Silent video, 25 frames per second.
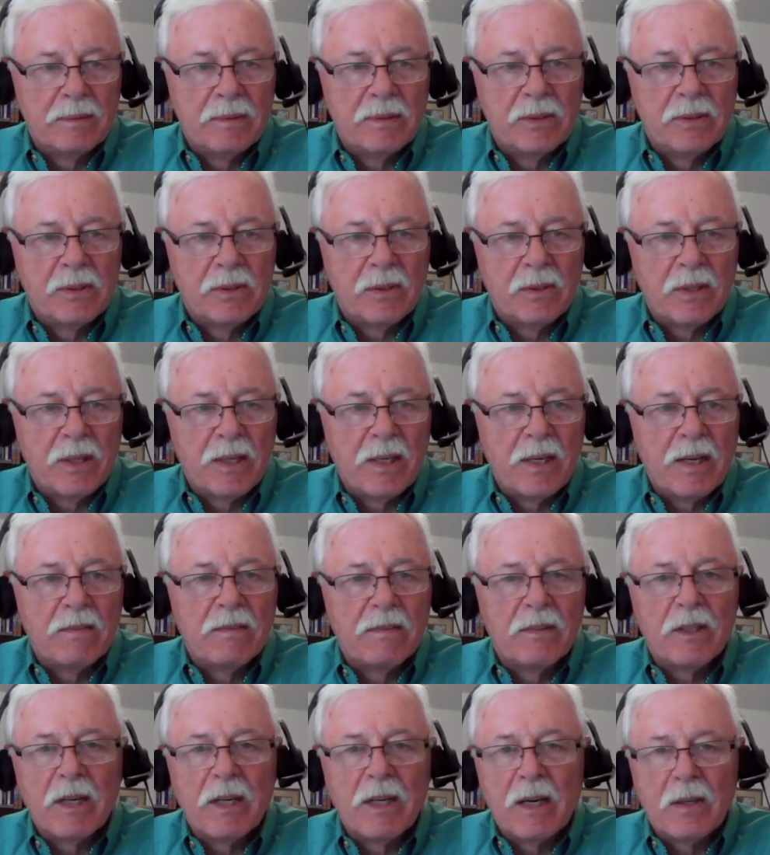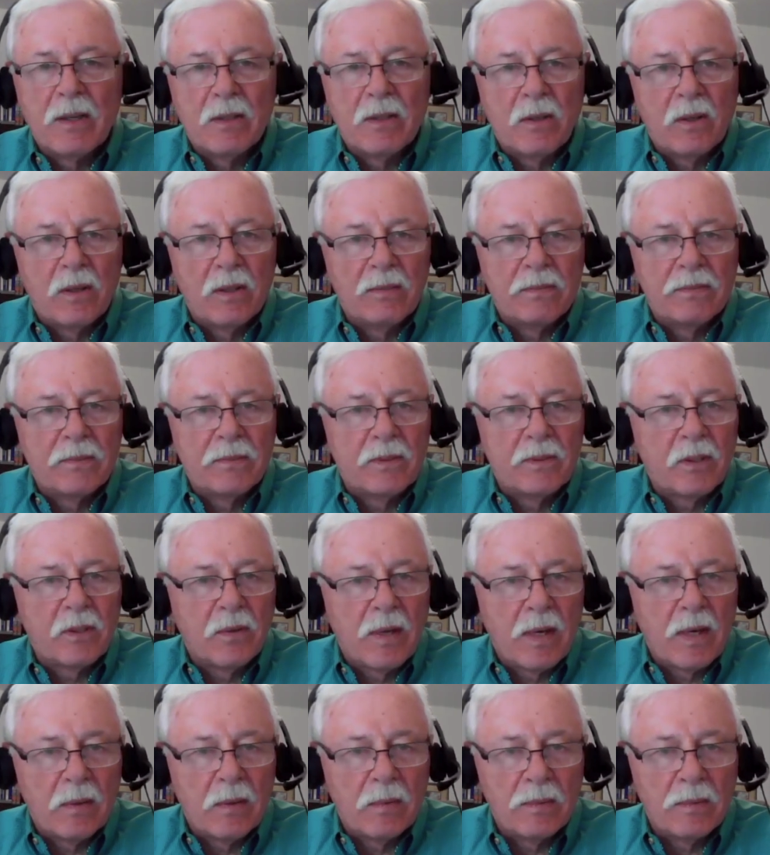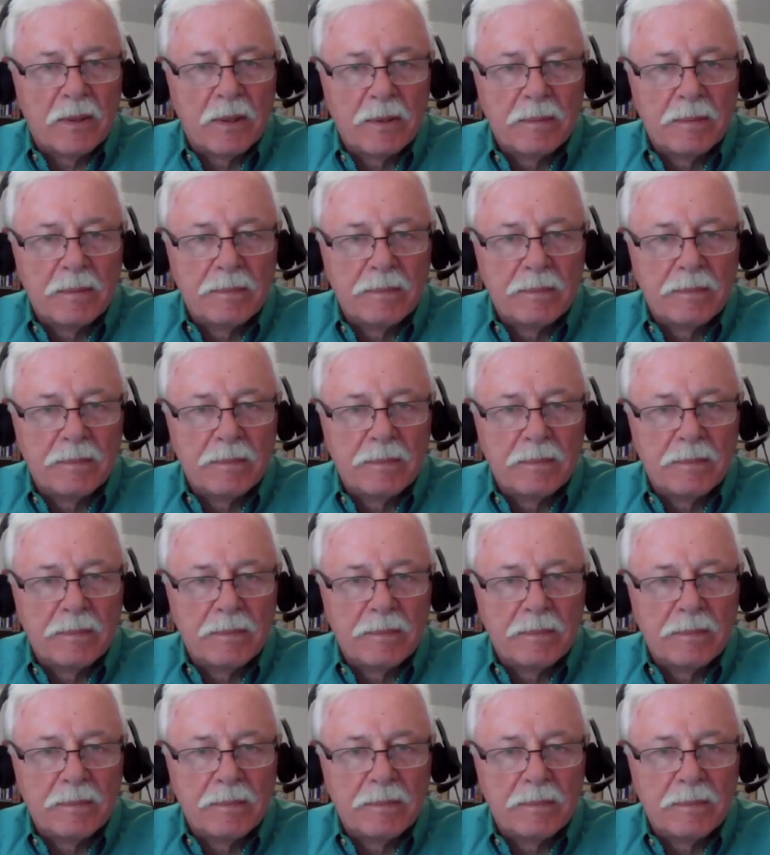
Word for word: So they never got off the ground.